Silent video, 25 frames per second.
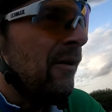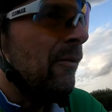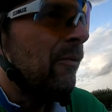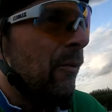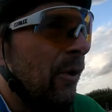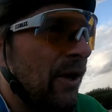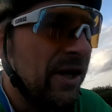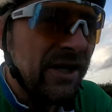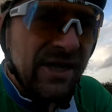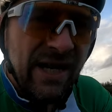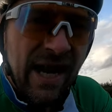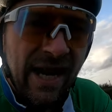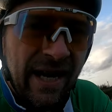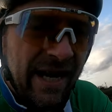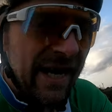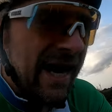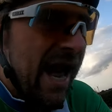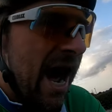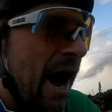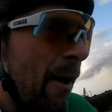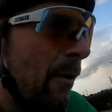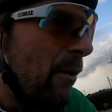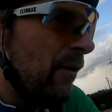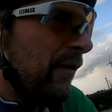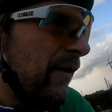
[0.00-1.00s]
what you're taking
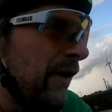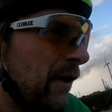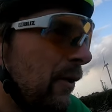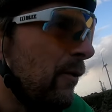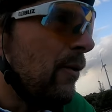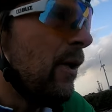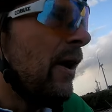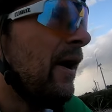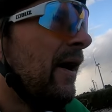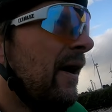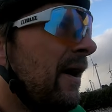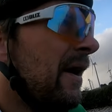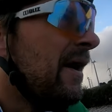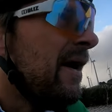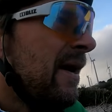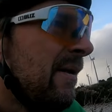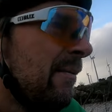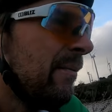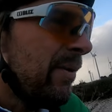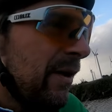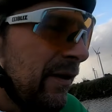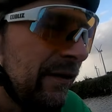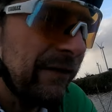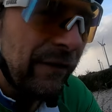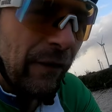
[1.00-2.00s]
out with you
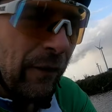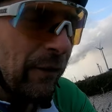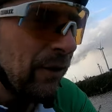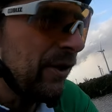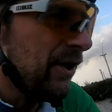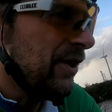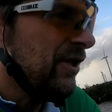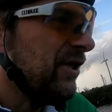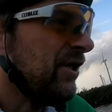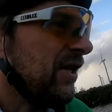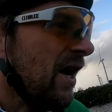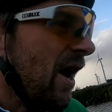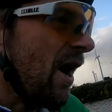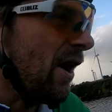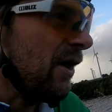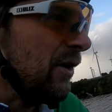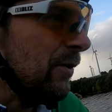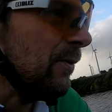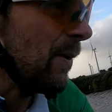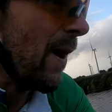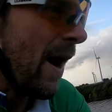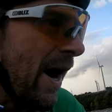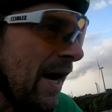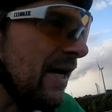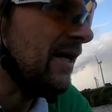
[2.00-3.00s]
before you start
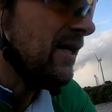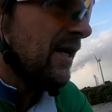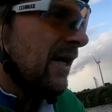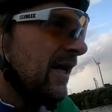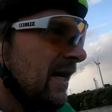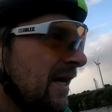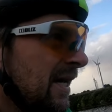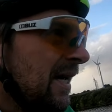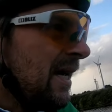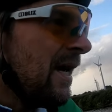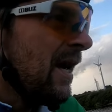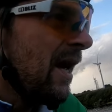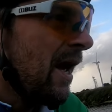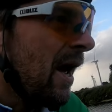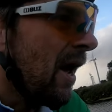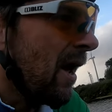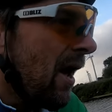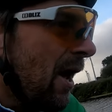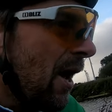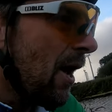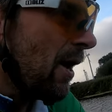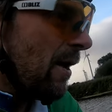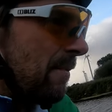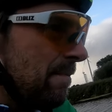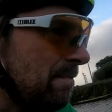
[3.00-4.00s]
the ride.
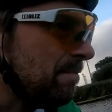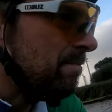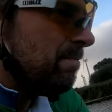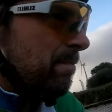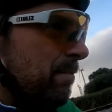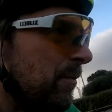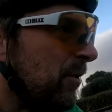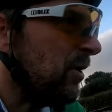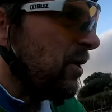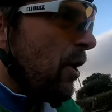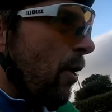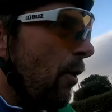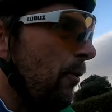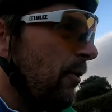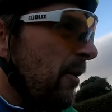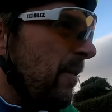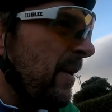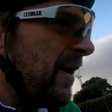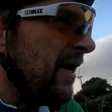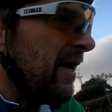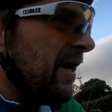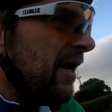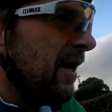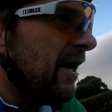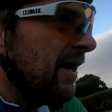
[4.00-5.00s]
You don't want to
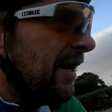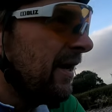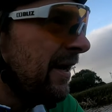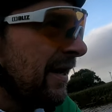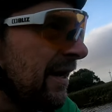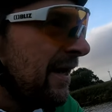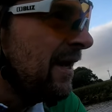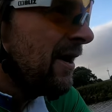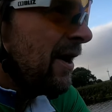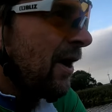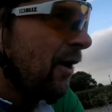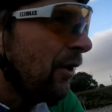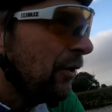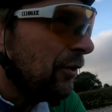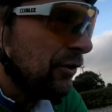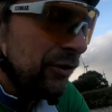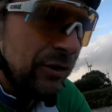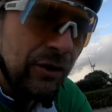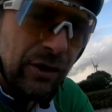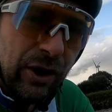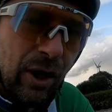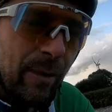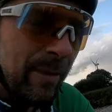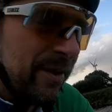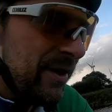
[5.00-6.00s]
be
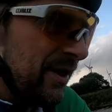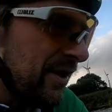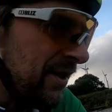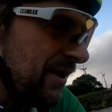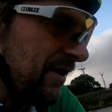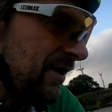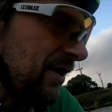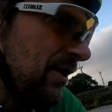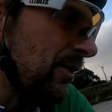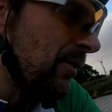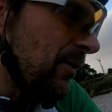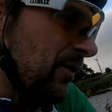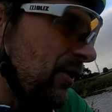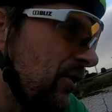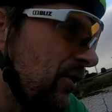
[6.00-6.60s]
100 kilometers into a